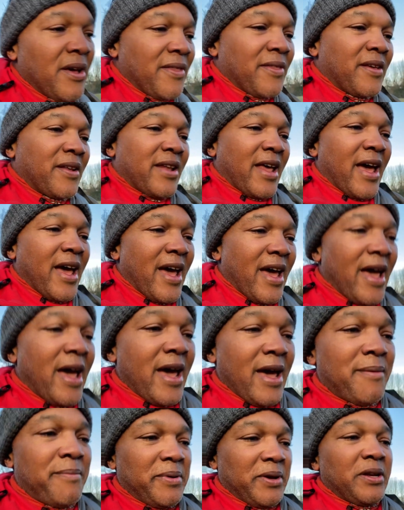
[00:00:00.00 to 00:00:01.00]
Then that
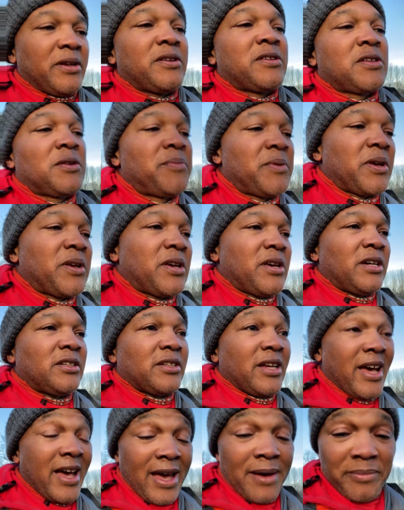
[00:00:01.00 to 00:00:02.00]
habit, because
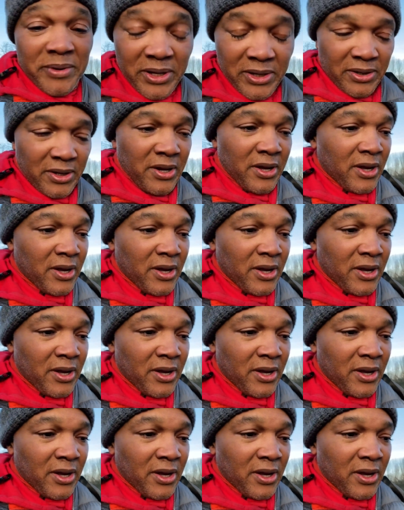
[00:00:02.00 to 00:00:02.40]
a habit,